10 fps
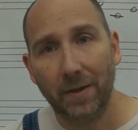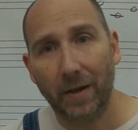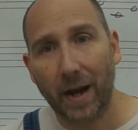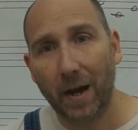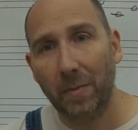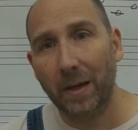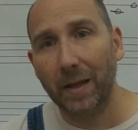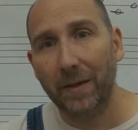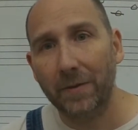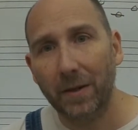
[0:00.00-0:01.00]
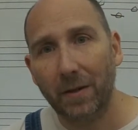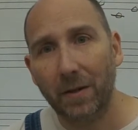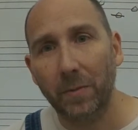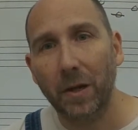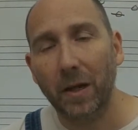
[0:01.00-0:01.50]
on how my left
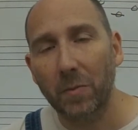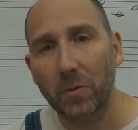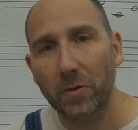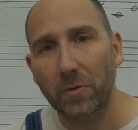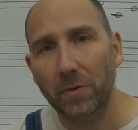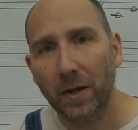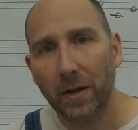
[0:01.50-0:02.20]
arm can move